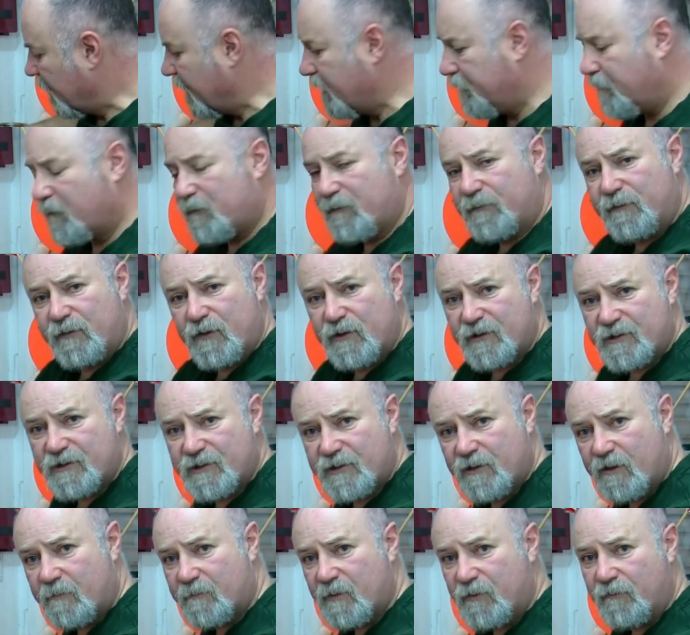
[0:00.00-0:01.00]
If the
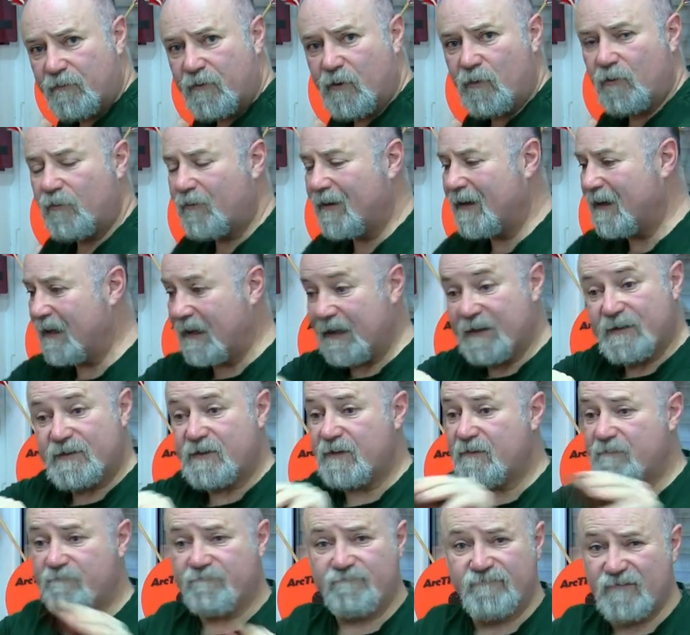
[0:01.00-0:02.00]
first time you roller it, it
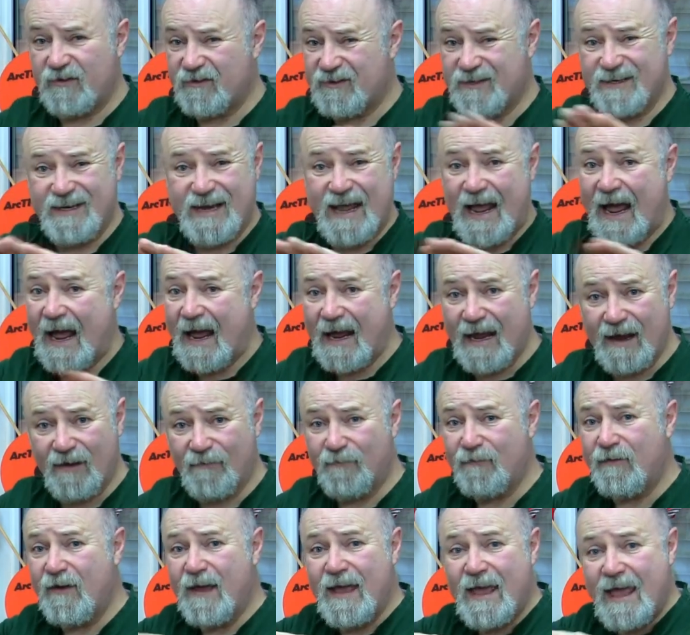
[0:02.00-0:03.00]
doesn't
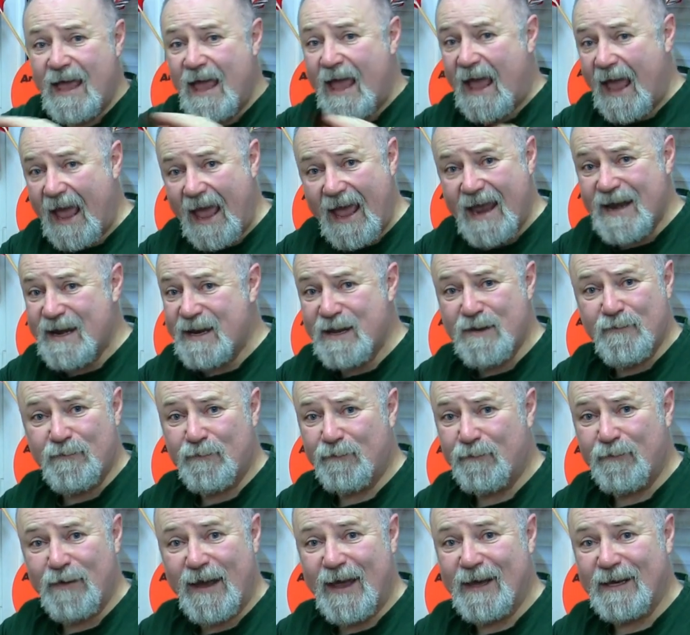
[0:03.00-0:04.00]
have any
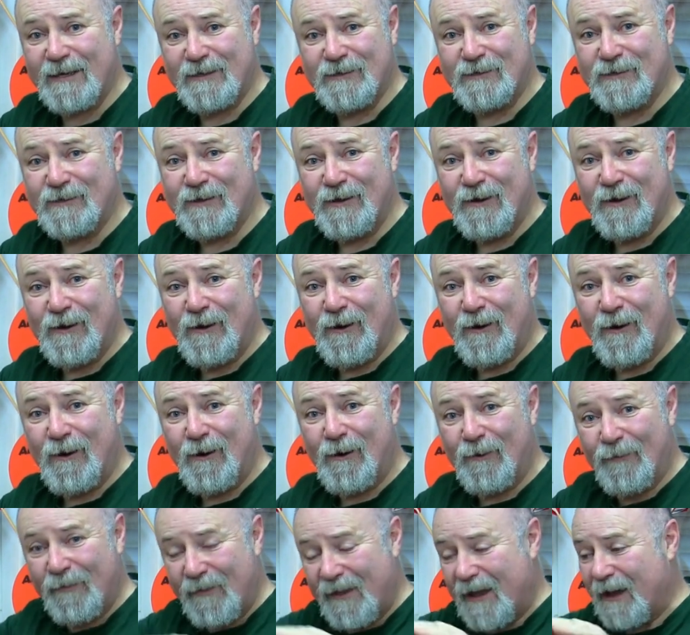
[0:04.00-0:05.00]
effect
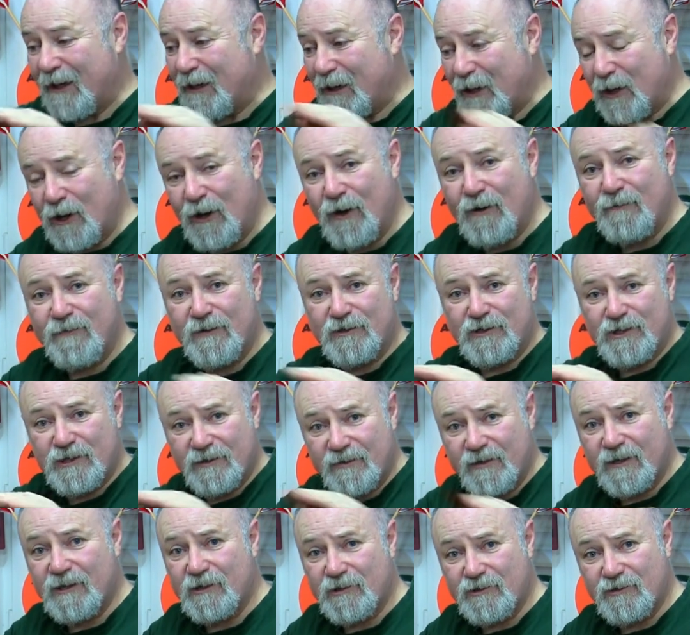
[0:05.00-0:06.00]
on that
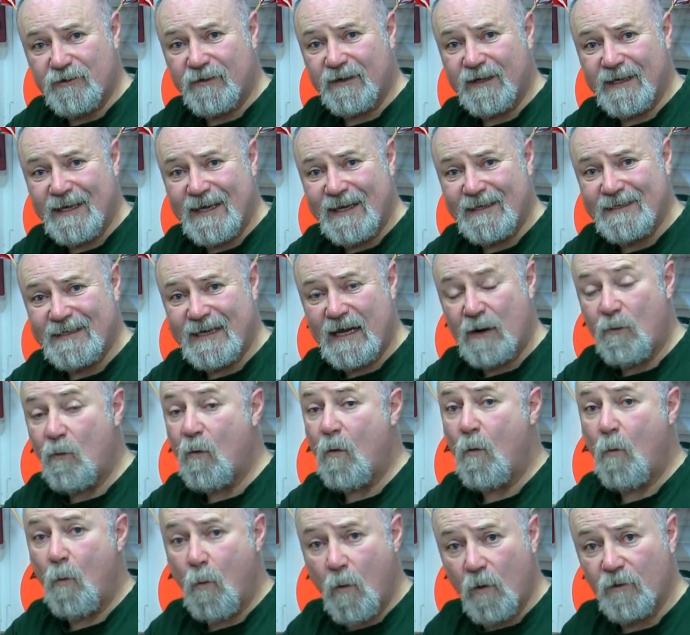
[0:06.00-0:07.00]
curvature that you're trying to get
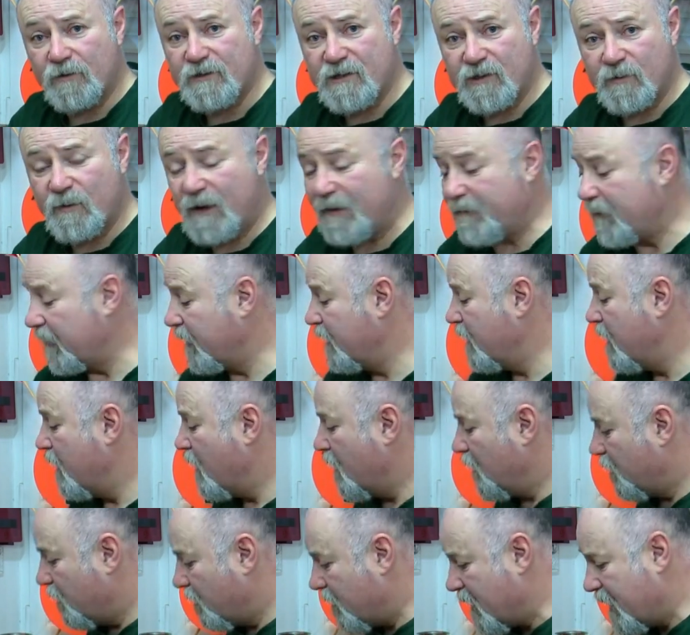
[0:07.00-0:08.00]
out whatsoever,
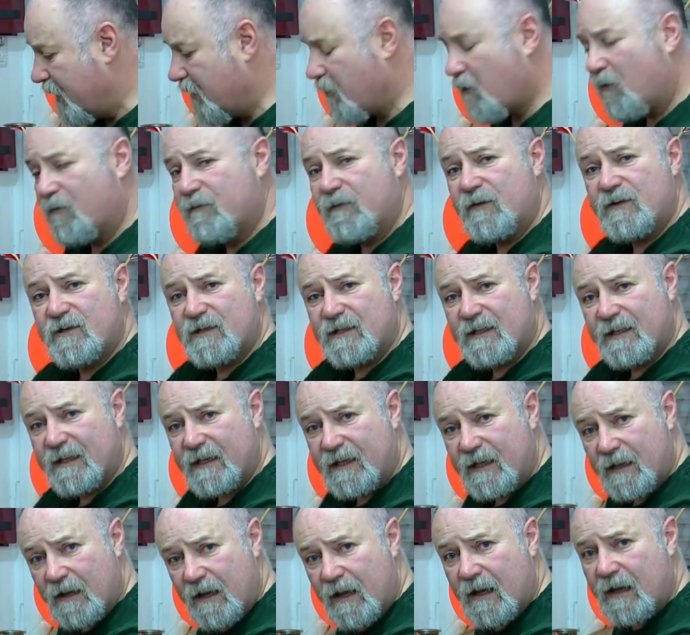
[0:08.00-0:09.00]
then
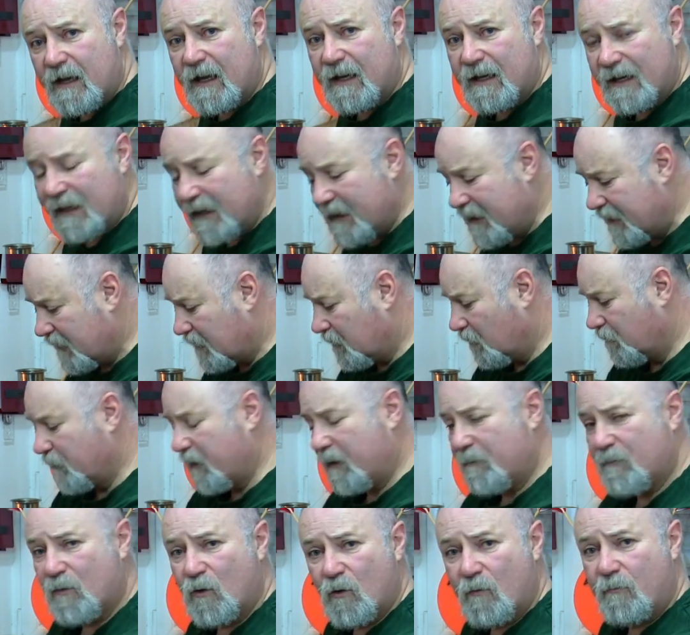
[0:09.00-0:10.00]
obviously a little
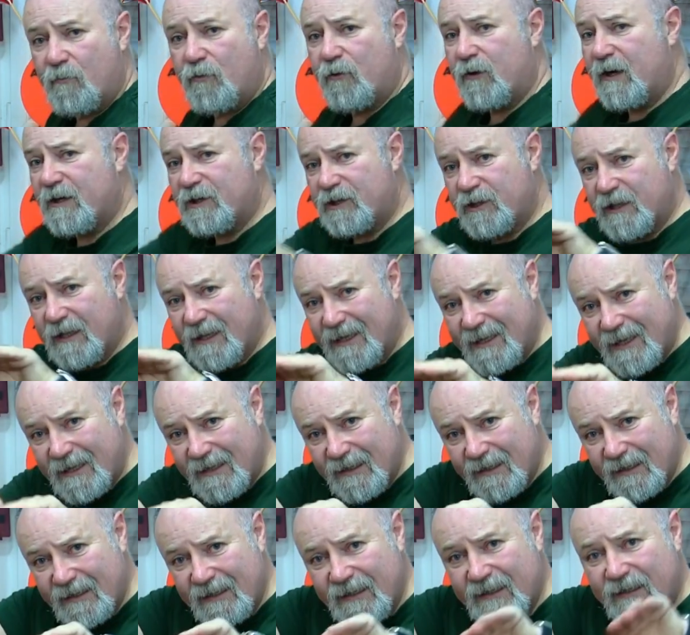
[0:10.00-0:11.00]
bit more pressure,
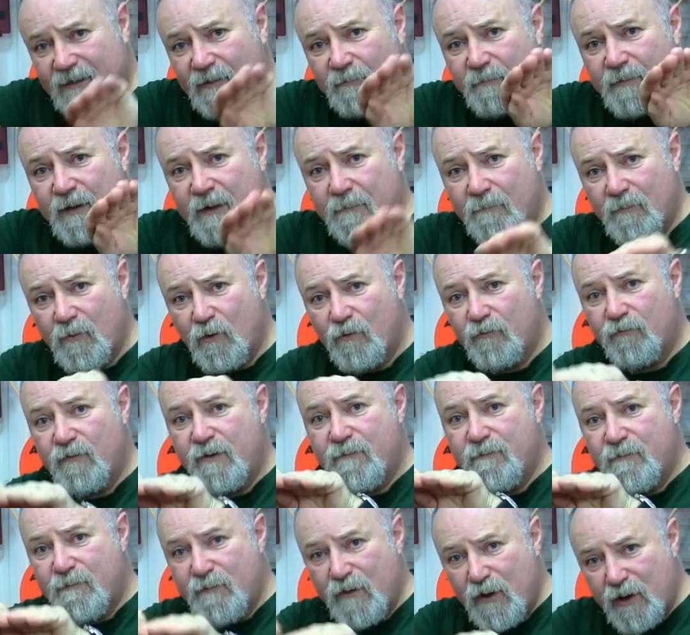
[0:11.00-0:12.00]
get a little bit more
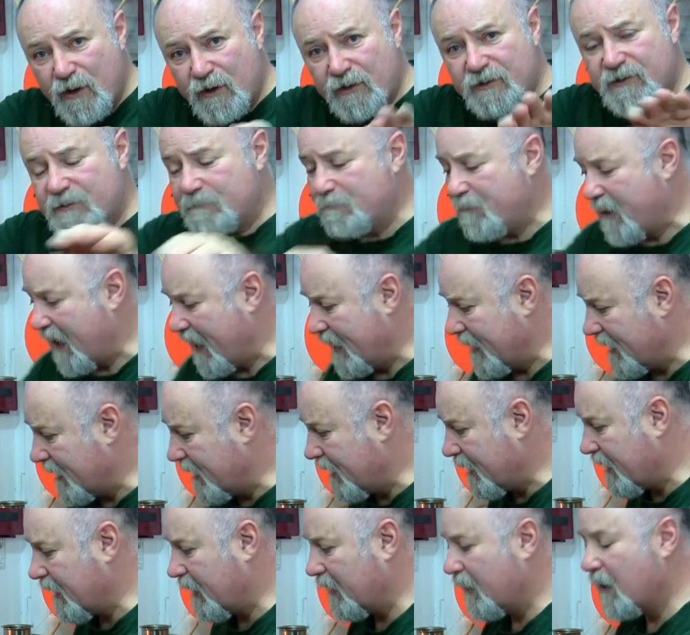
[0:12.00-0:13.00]
reverse
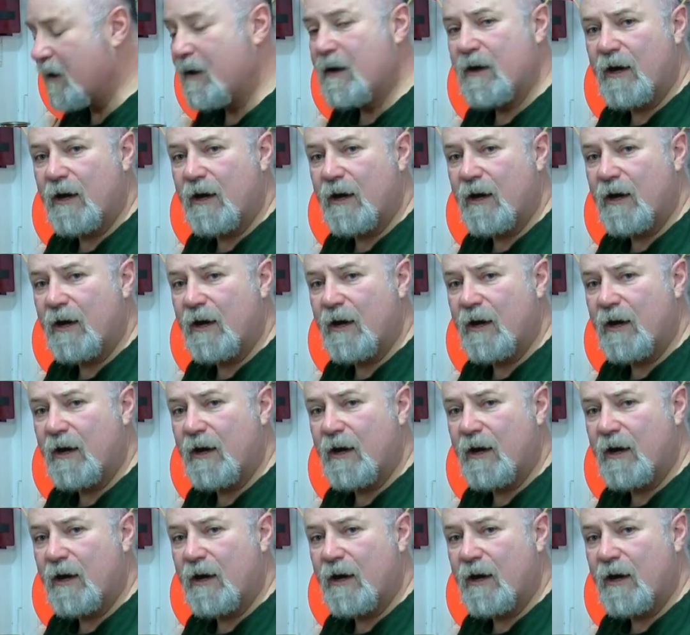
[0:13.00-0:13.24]
bend in it,